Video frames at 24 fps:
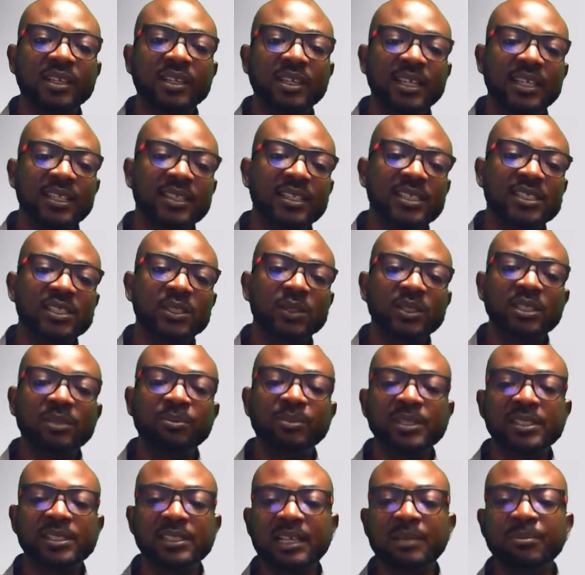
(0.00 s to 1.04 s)
In this study,
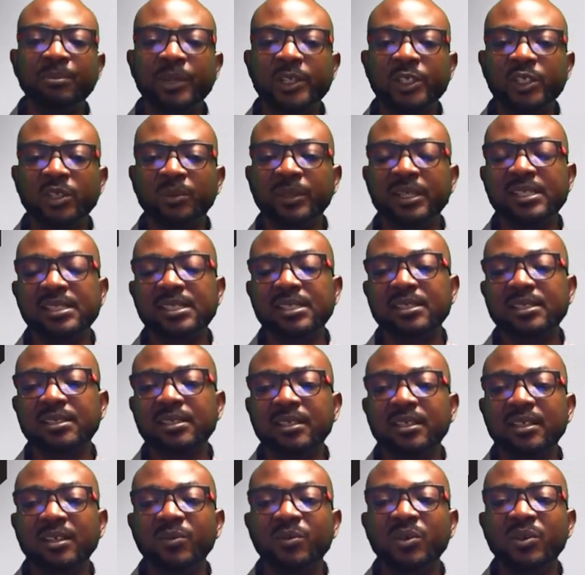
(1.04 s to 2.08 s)
baseline measurements
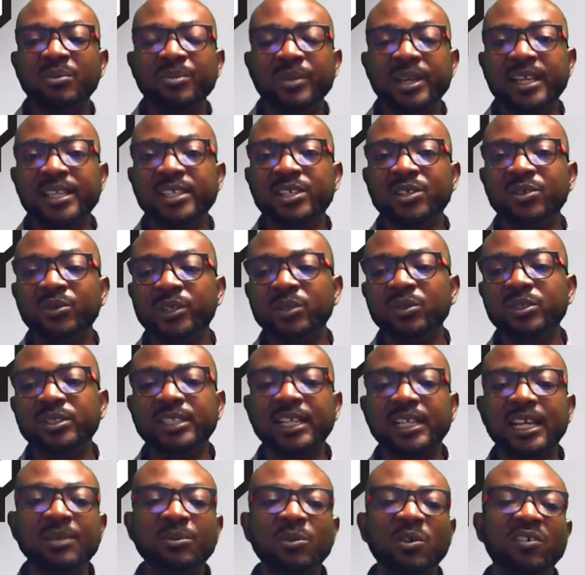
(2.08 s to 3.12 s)
were made in real
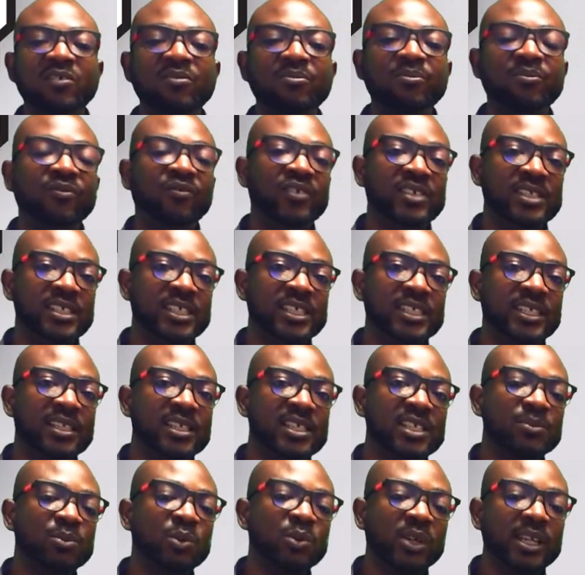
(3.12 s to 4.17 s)
time of physicians'
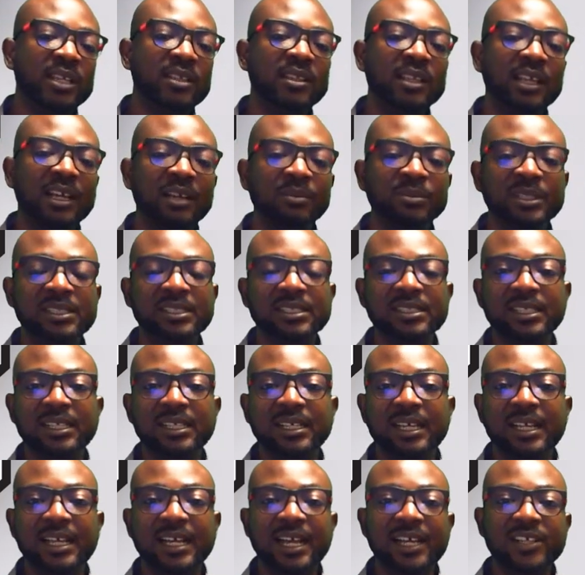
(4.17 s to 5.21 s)
smoking habits
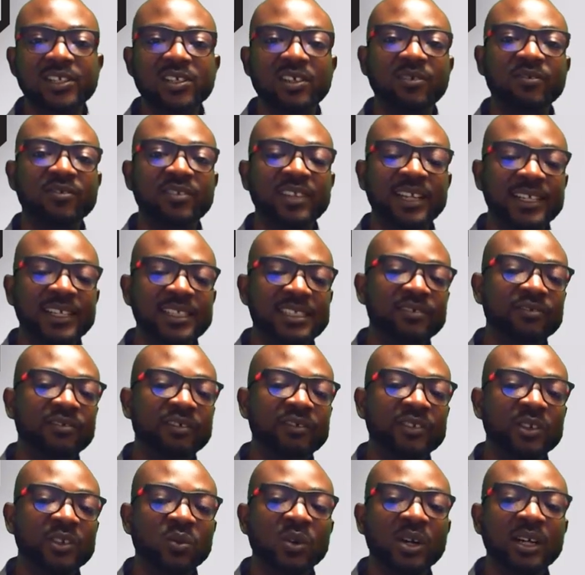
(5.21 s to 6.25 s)
as of
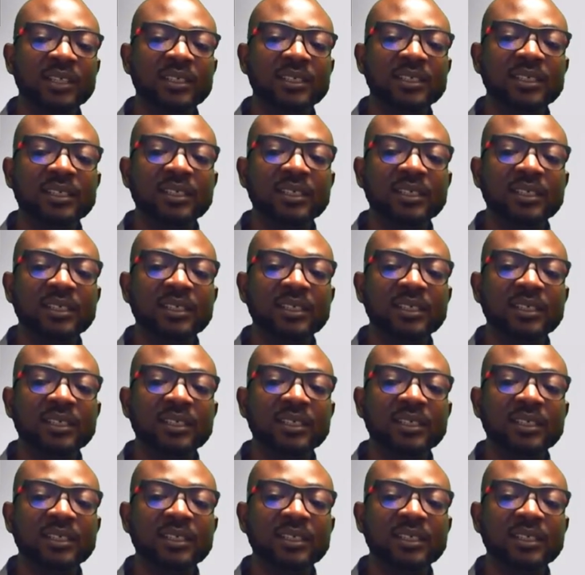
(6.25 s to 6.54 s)
1951